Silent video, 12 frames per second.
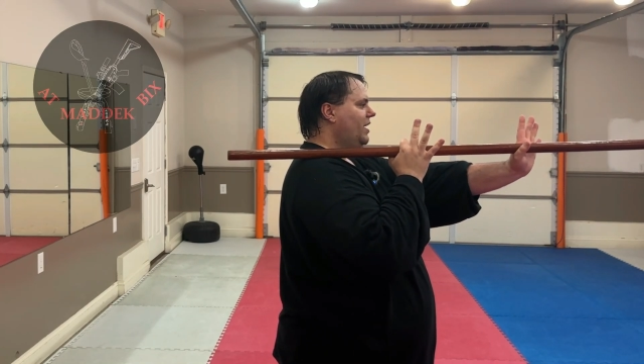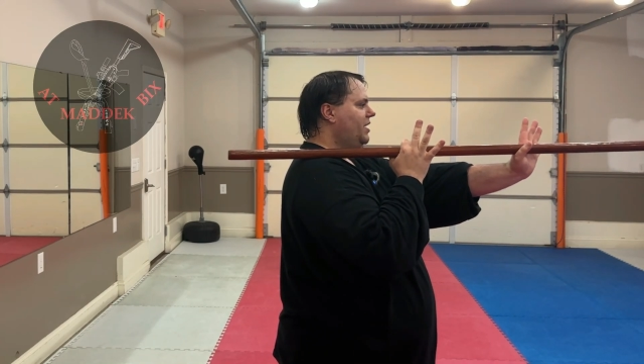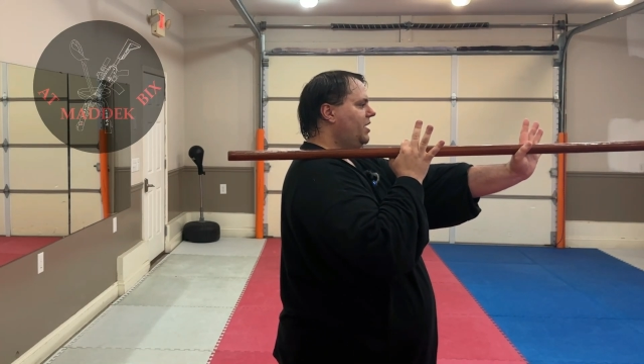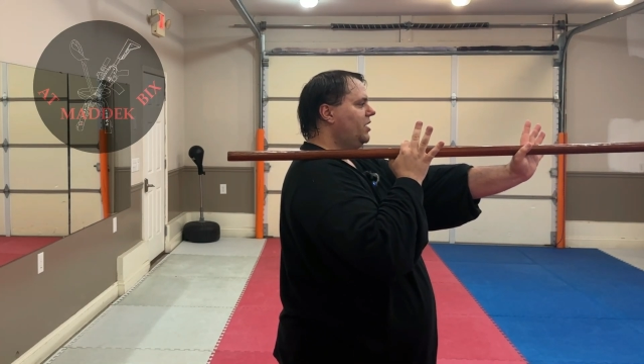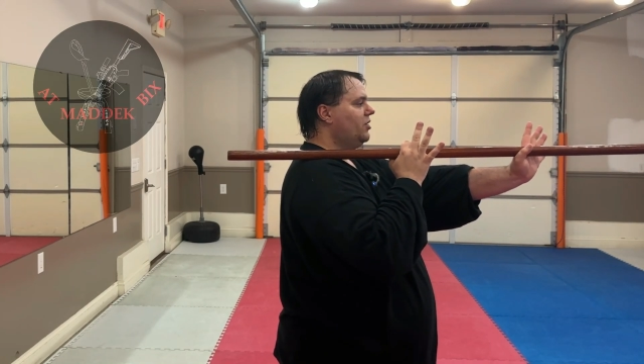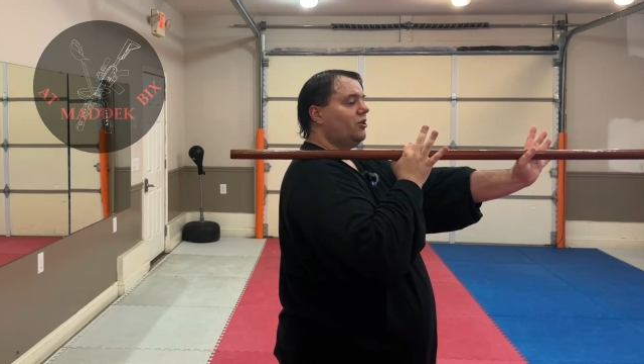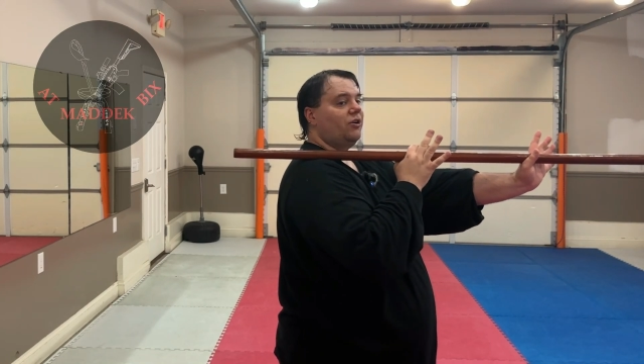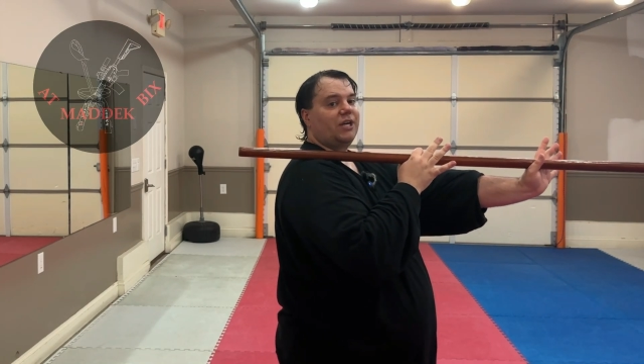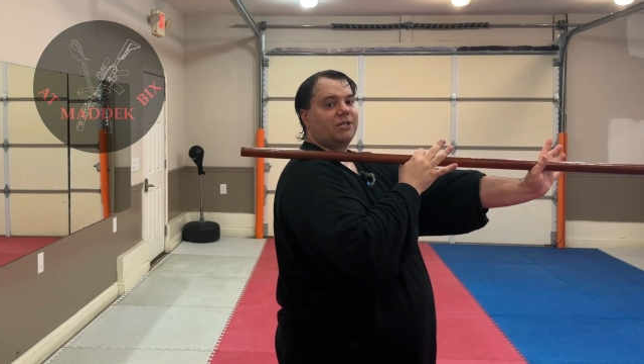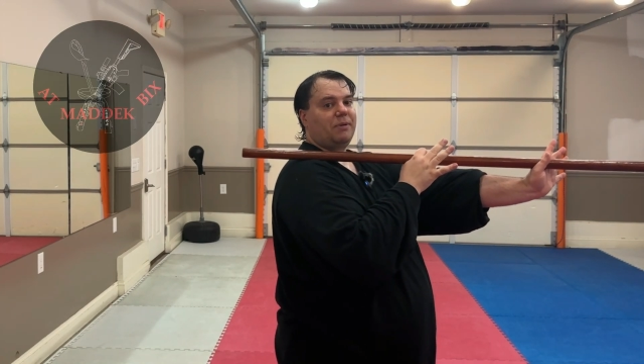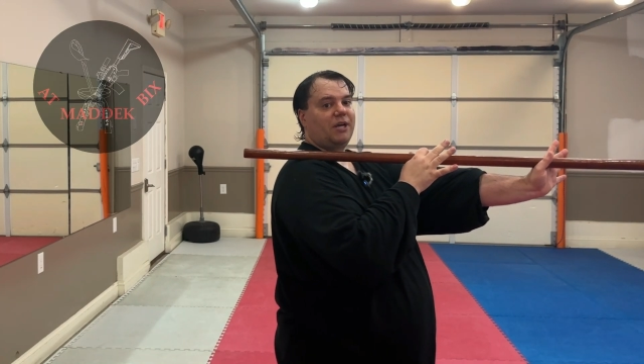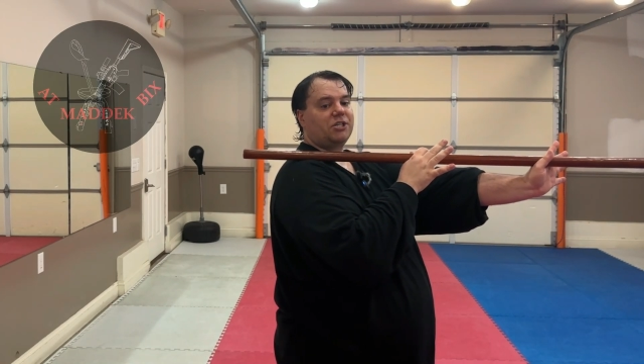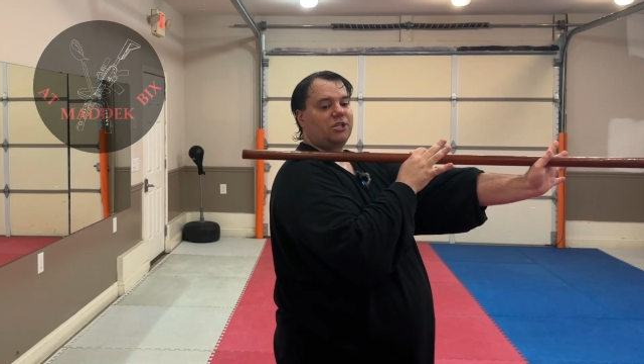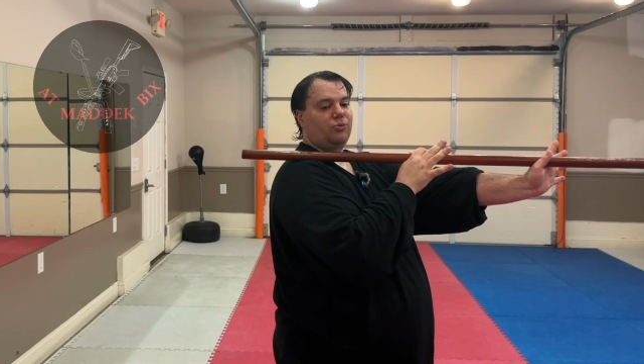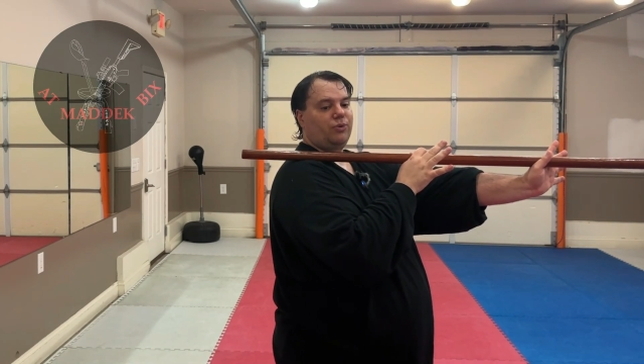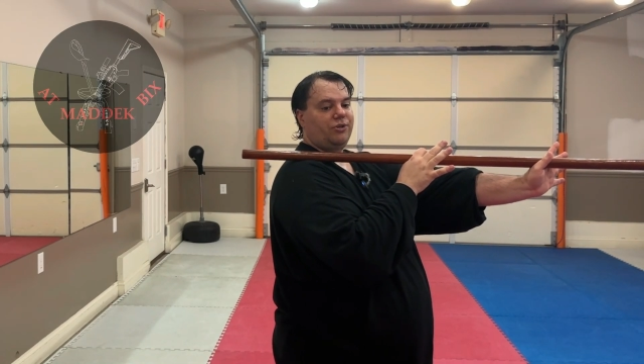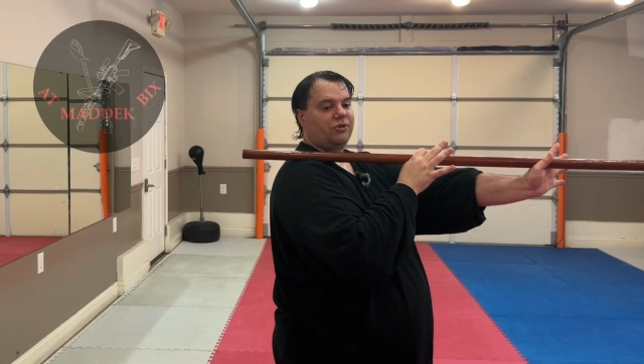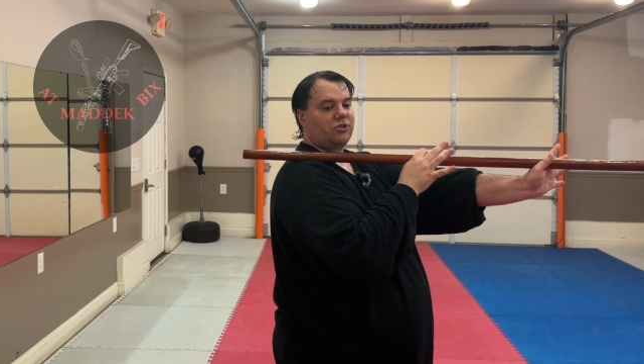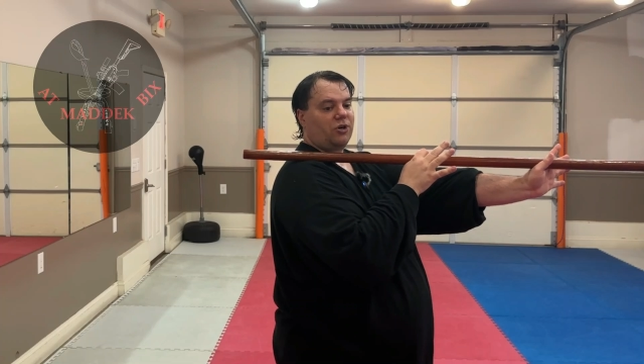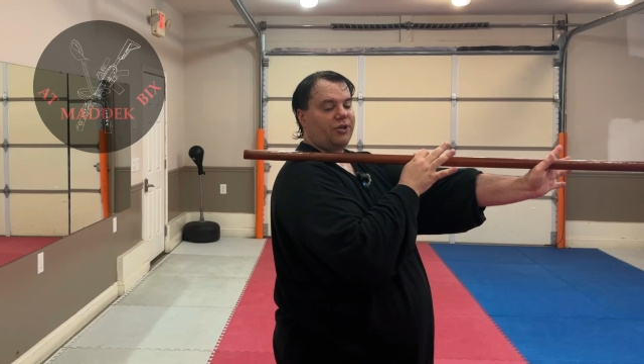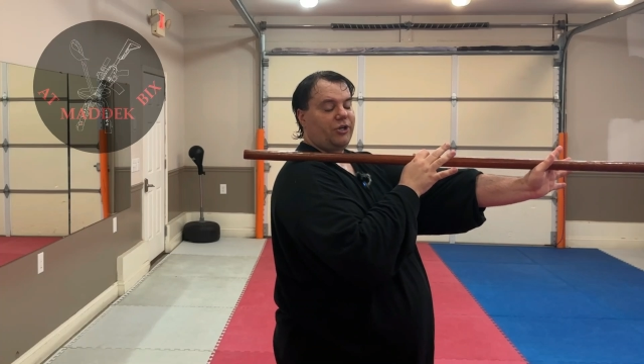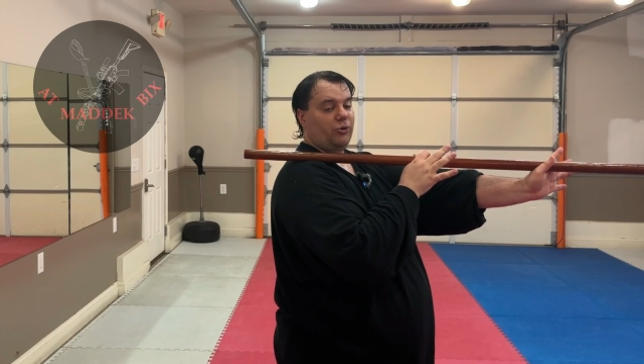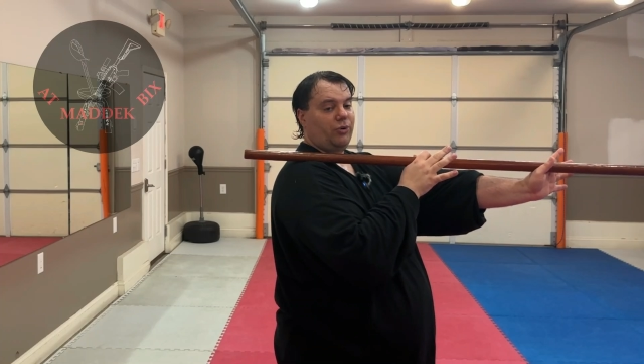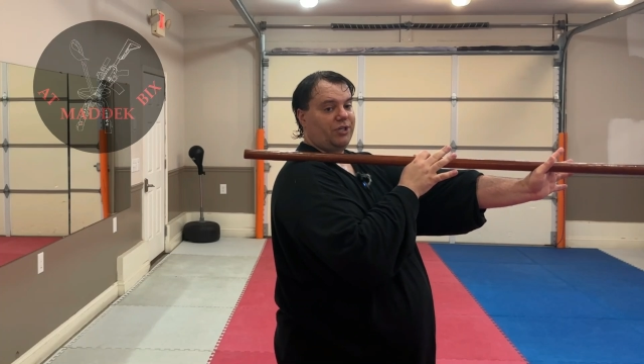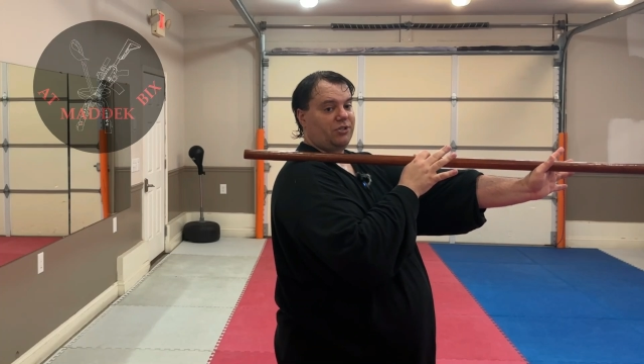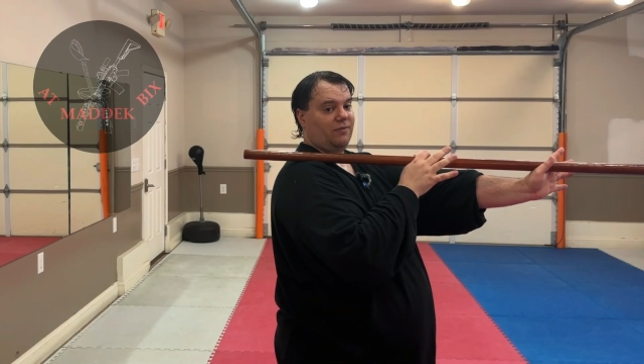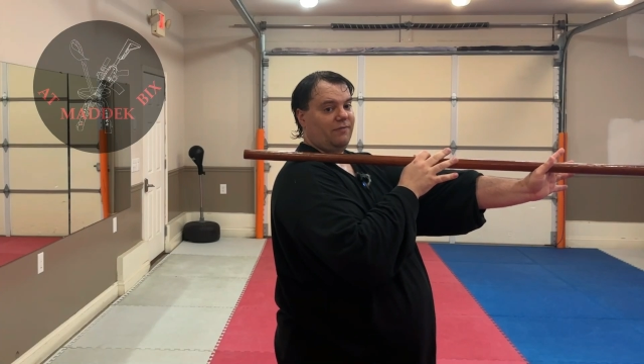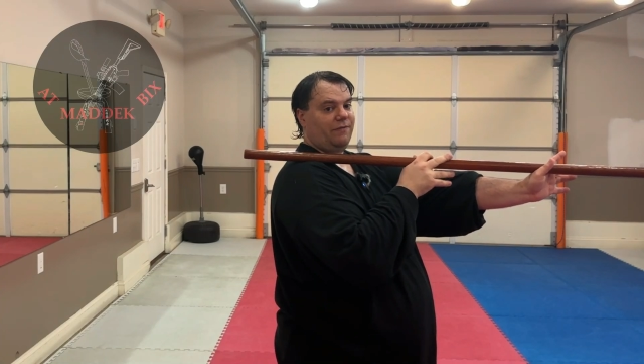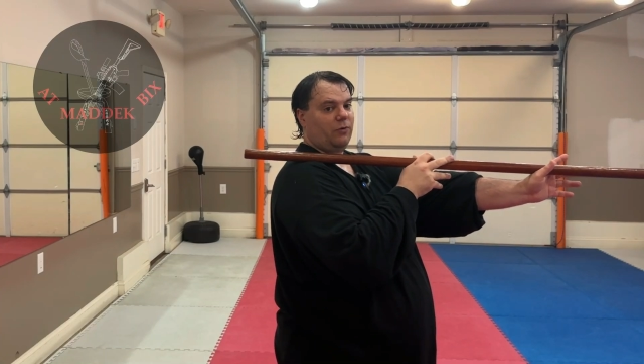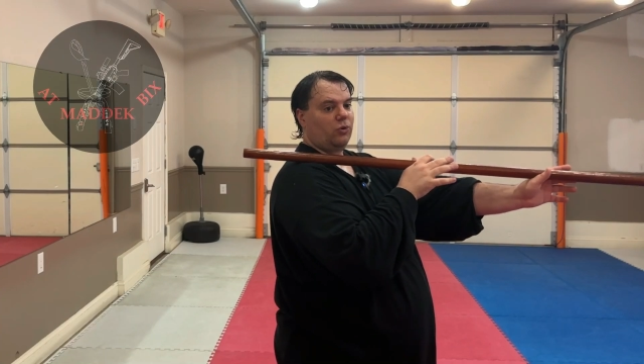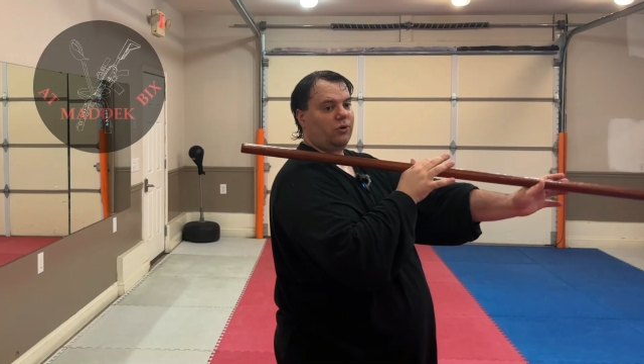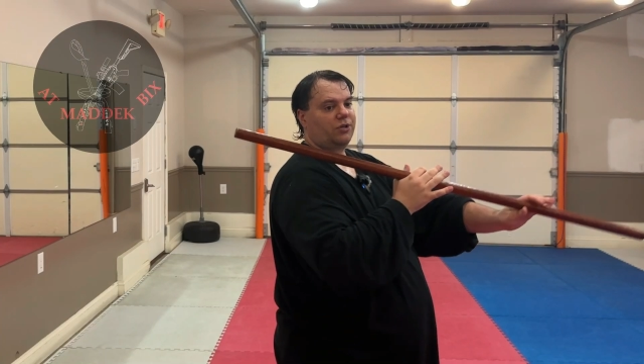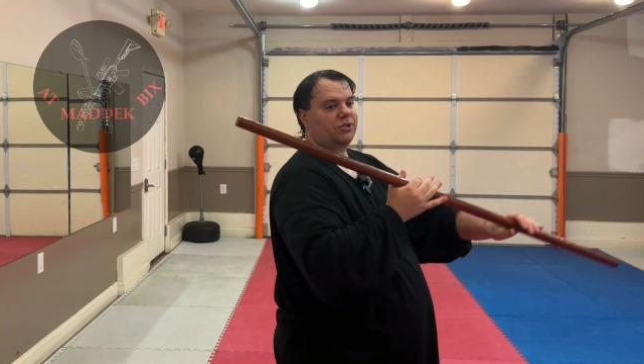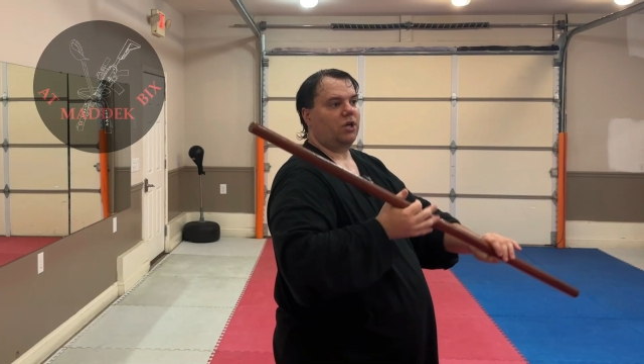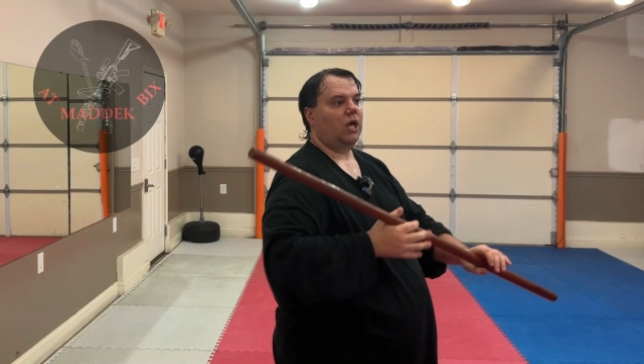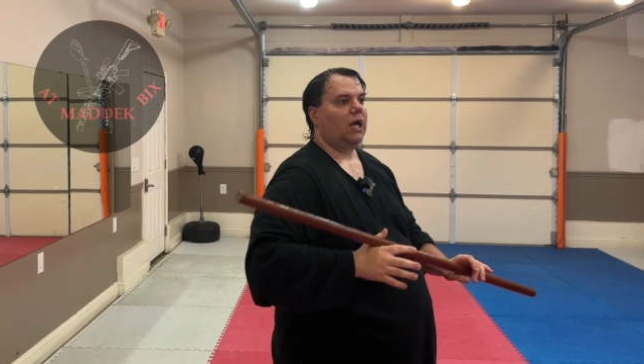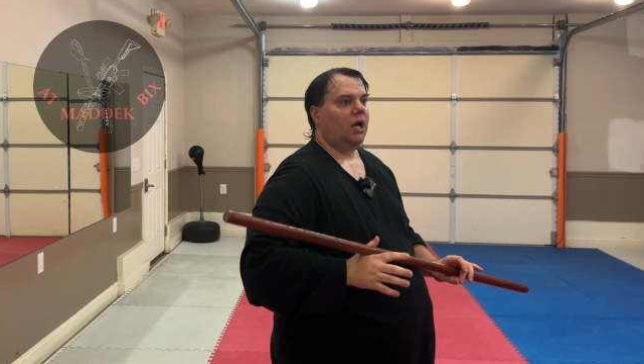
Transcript: here, especially when you start doing some force.